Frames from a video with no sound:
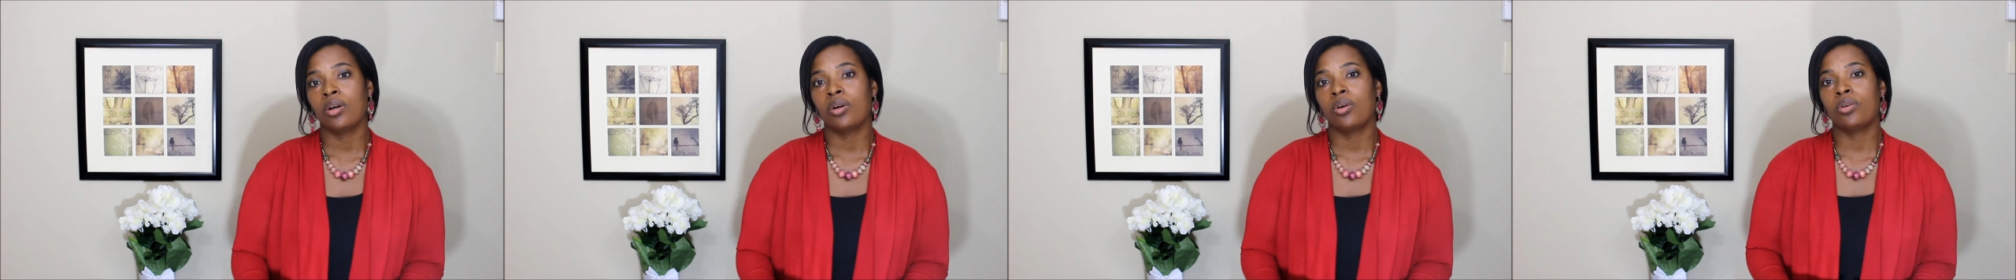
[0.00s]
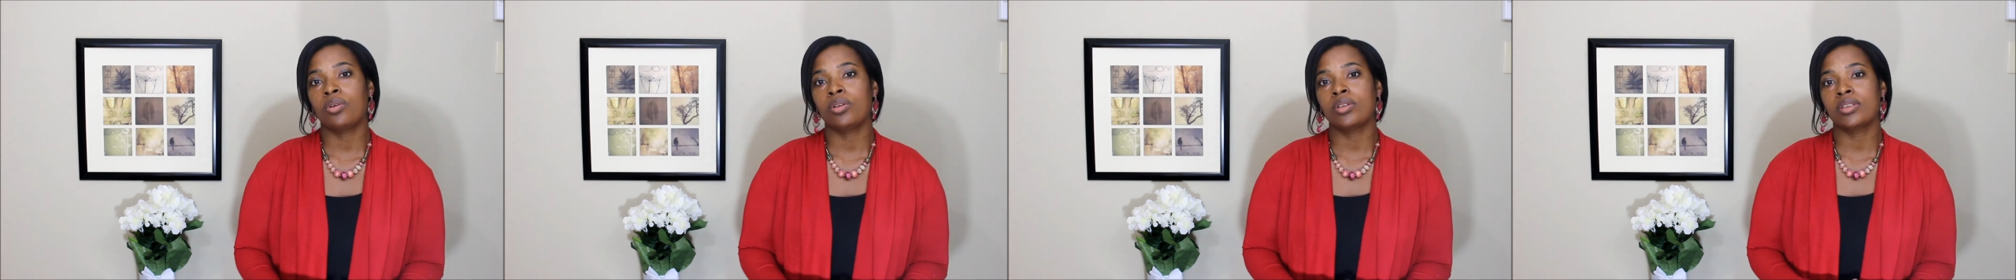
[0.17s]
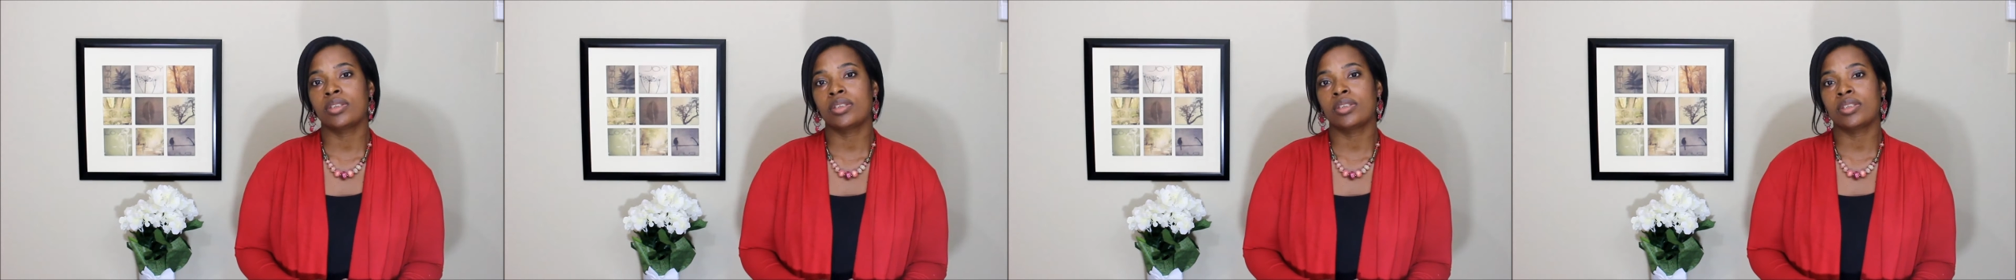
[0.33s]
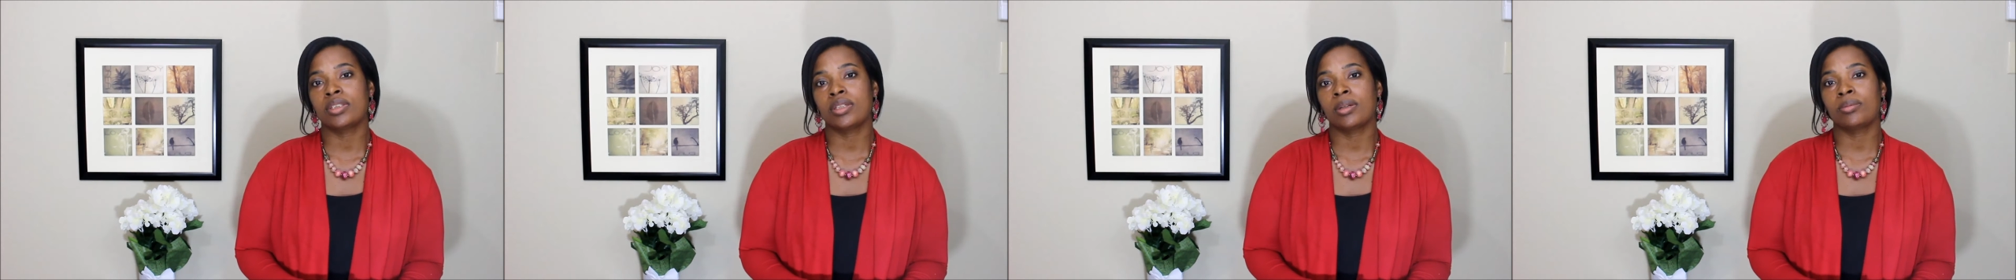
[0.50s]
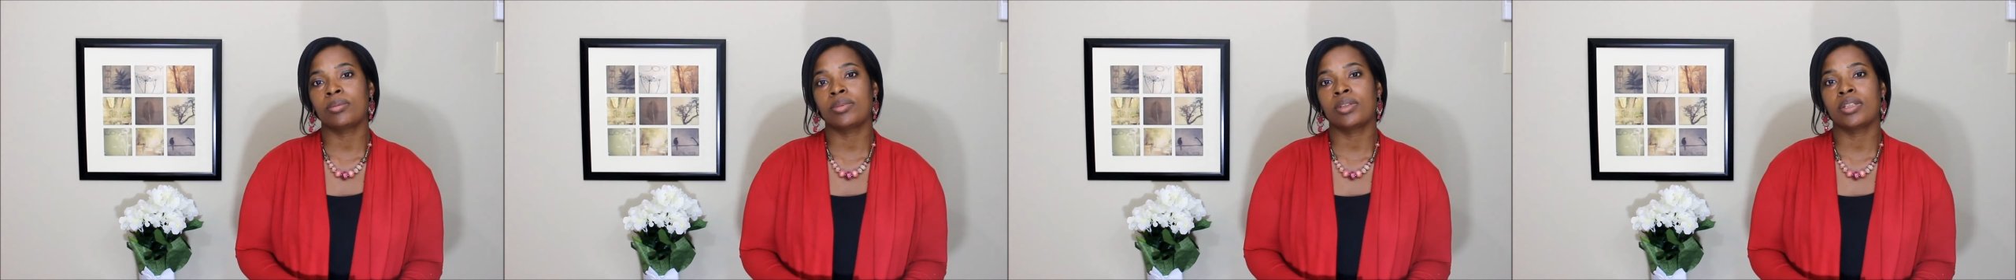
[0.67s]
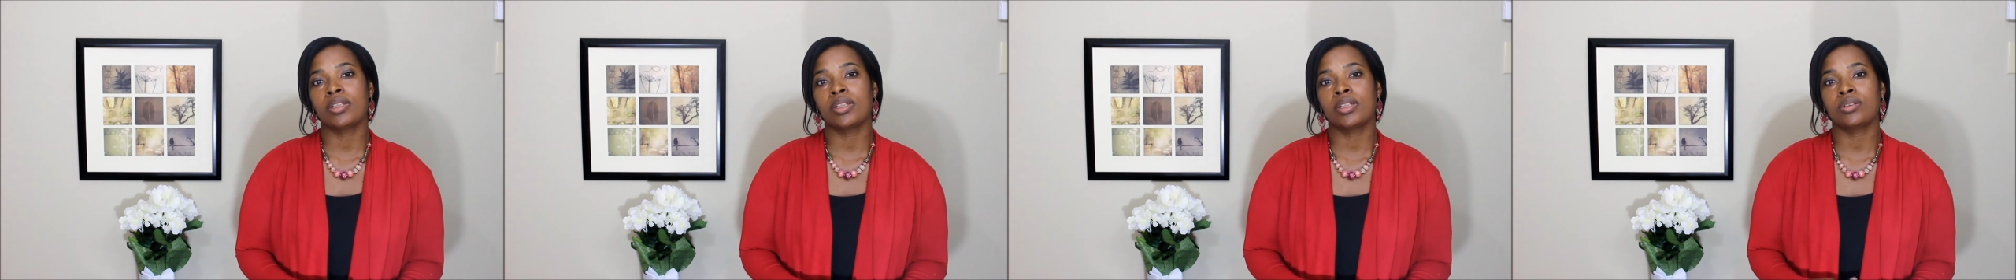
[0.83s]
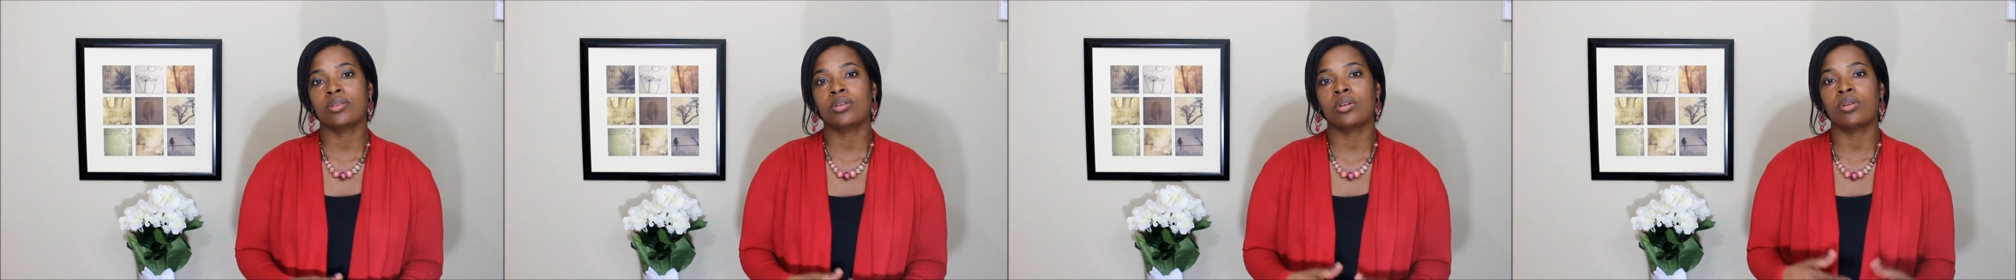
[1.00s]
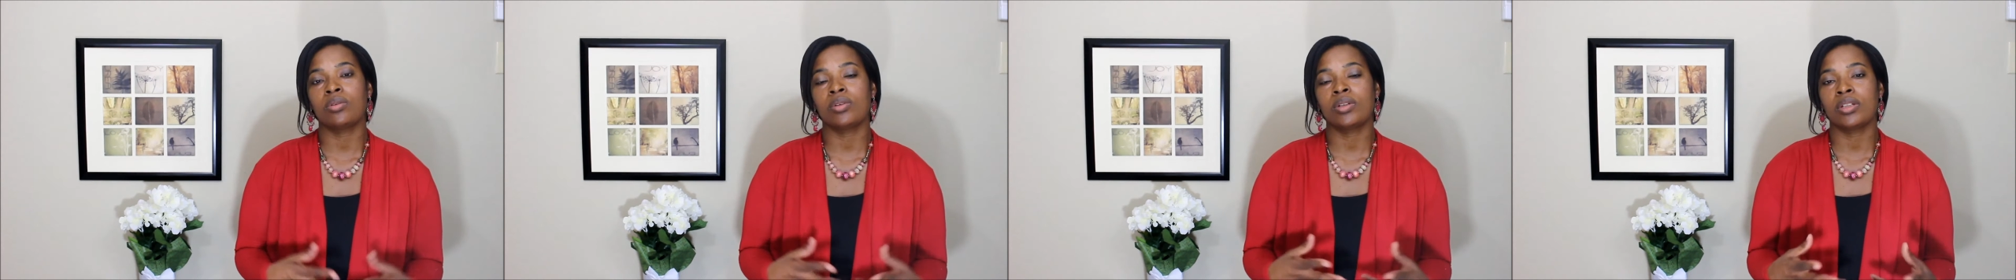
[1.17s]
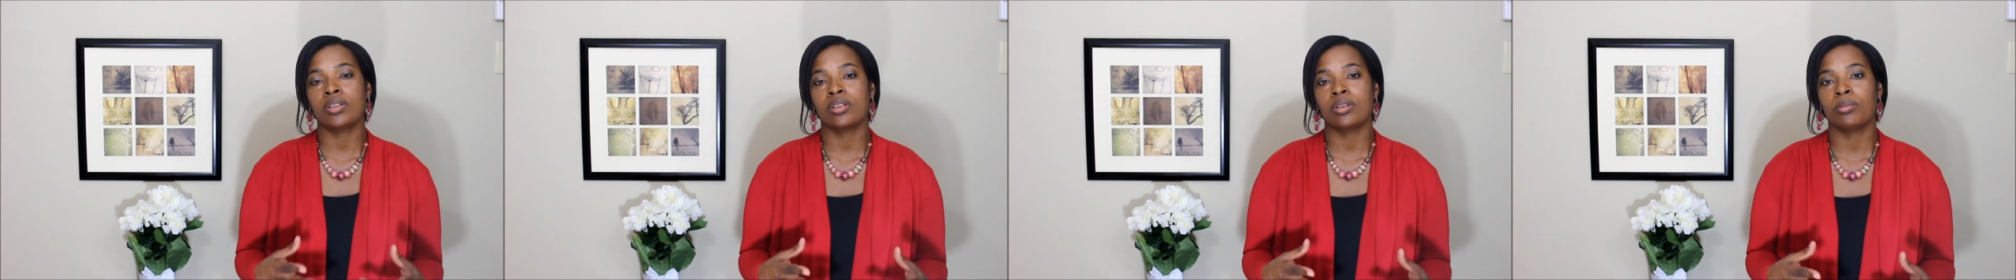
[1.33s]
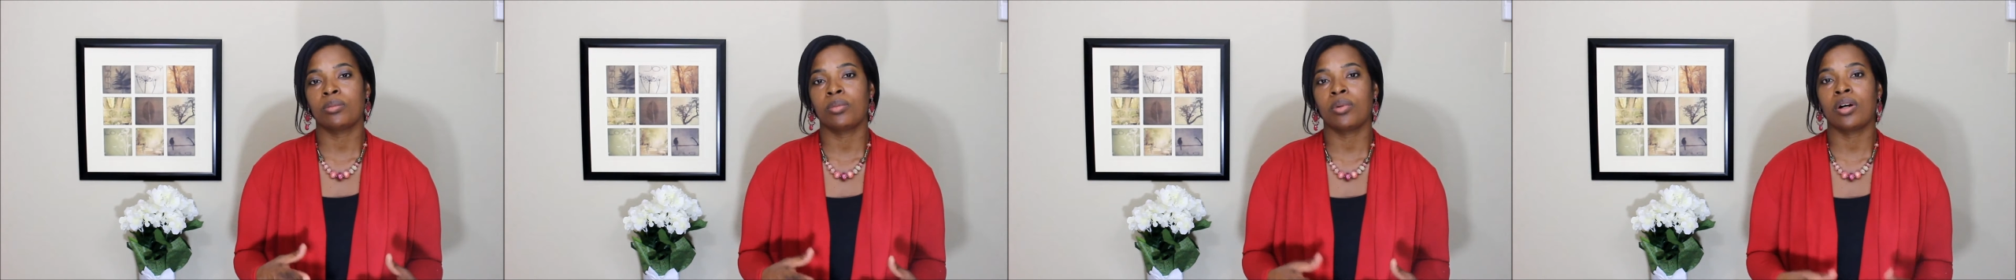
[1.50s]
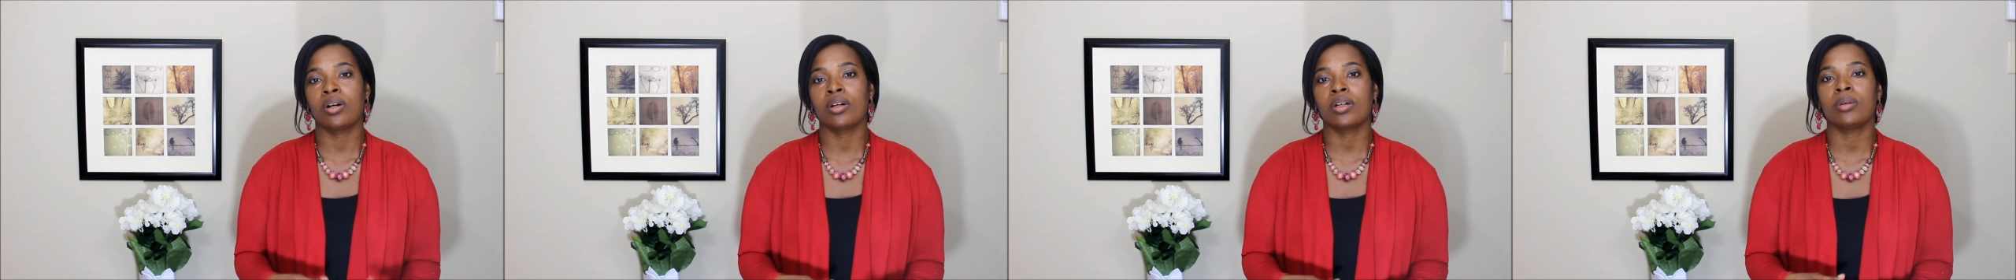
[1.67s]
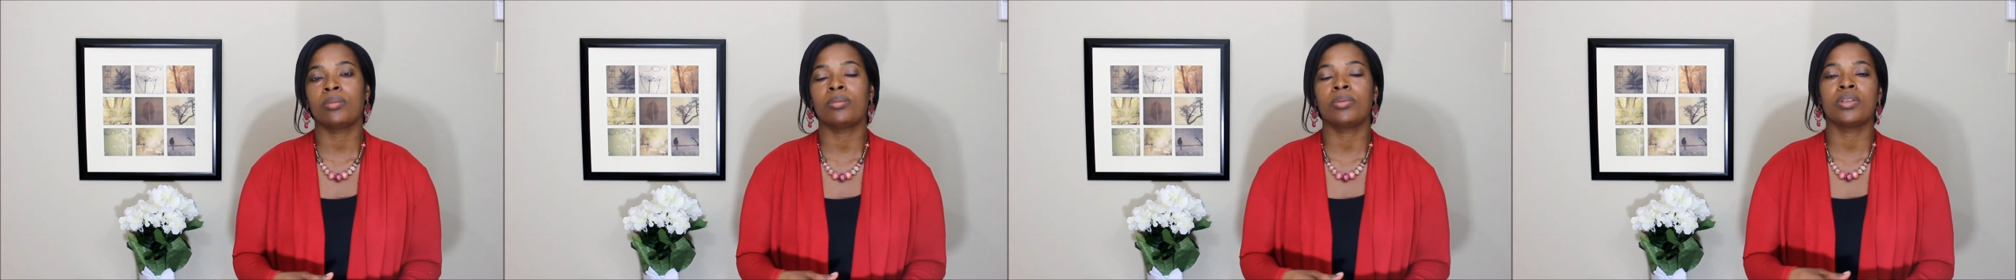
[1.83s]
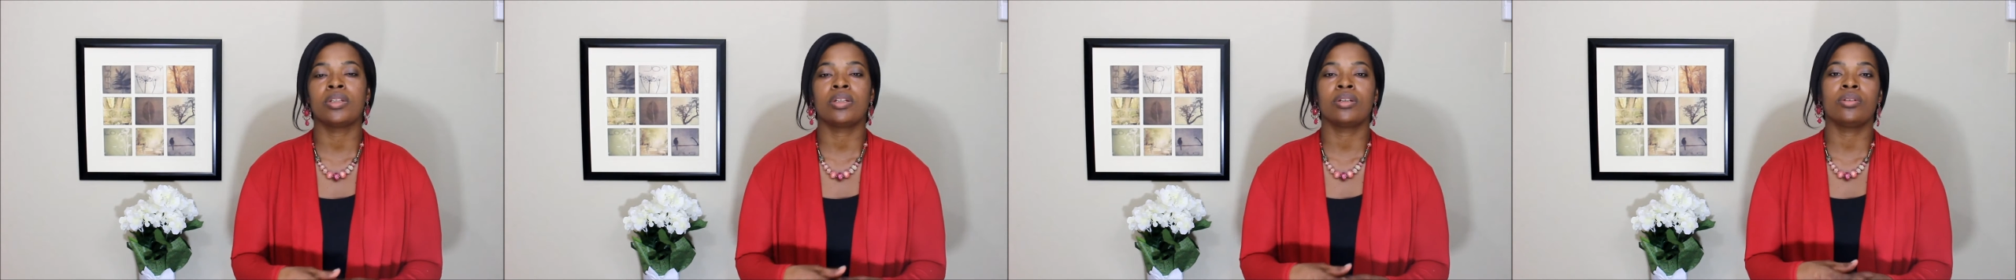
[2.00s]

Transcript: Or is it something that's already in the market but